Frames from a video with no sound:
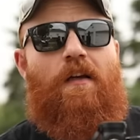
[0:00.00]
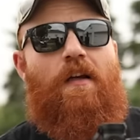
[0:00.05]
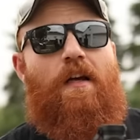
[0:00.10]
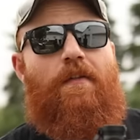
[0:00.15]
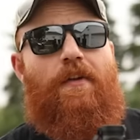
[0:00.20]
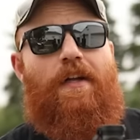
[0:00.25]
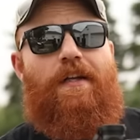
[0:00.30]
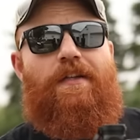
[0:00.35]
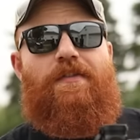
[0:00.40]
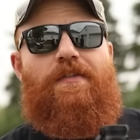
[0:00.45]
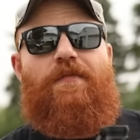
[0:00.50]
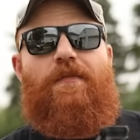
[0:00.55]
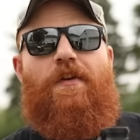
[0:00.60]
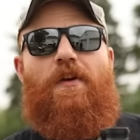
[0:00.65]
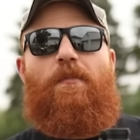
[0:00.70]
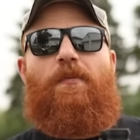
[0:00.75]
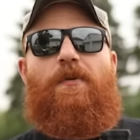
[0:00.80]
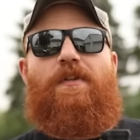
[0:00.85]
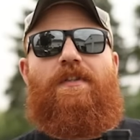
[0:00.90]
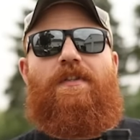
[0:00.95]
If you like this
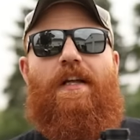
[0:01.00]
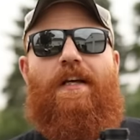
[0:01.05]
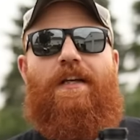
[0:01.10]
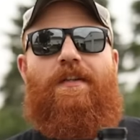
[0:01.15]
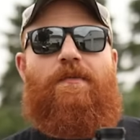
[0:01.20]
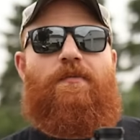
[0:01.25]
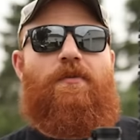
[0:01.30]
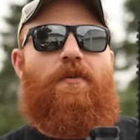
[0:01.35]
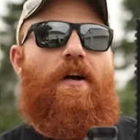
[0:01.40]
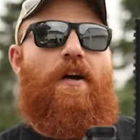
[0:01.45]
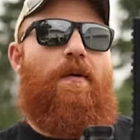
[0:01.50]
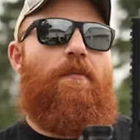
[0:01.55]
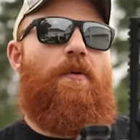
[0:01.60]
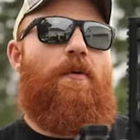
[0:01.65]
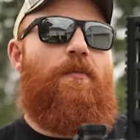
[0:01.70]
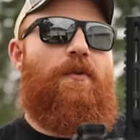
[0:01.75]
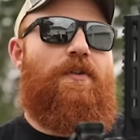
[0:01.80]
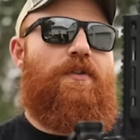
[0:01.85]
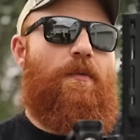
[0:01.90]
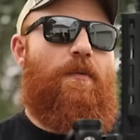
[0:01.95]
video, please like and
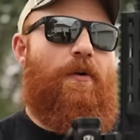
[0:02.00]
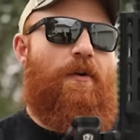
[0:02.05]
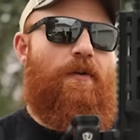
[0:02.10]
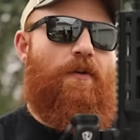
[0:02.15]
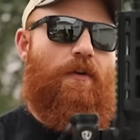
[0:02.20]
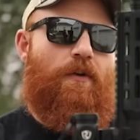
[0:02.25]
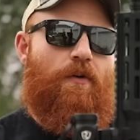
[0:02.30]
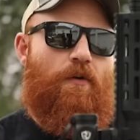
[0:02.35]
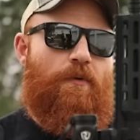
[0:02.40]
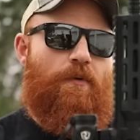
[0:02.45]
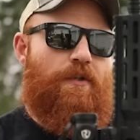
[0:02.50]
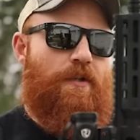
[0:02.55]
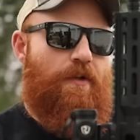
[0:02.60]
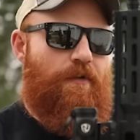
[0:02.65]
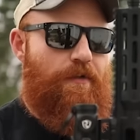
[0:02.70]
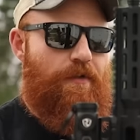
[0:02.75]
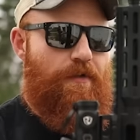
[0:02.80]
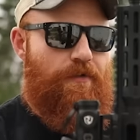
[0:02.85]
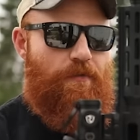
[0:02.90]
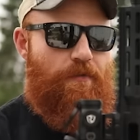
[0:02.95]
subscribe. Please help out your local homeless
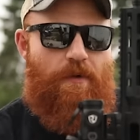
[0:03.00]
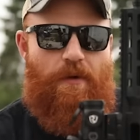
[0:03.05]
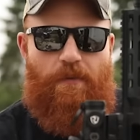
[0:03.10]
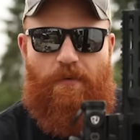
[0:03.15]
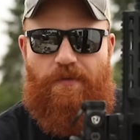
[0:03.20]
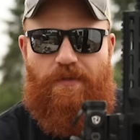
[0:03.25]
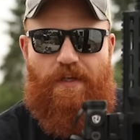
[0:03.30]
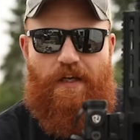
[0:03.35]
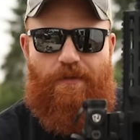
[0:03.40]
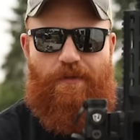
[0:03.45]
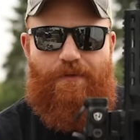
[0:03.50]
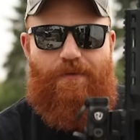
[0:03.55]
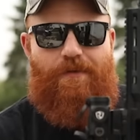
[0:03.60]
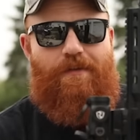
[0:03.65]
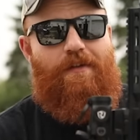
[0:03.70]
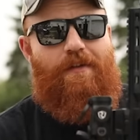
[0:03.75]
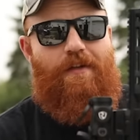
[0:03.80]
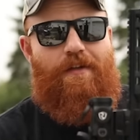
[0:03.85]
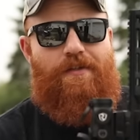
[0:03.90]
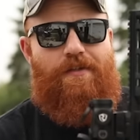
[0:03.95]
shelters. Remember to recycle.
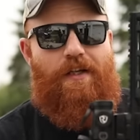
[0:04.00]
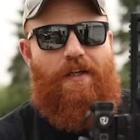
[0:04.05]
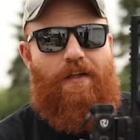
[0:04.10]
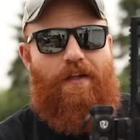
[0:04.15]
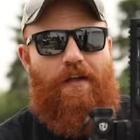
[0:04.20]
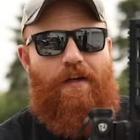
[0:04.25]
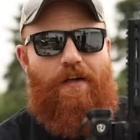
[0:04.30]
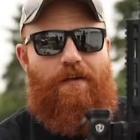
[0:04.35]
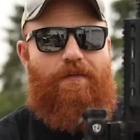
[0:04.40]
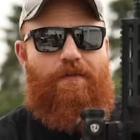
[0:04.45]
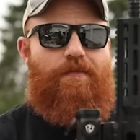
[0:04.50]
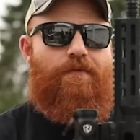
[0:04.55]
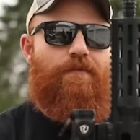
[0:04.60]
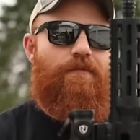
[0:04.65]
I'll check you later.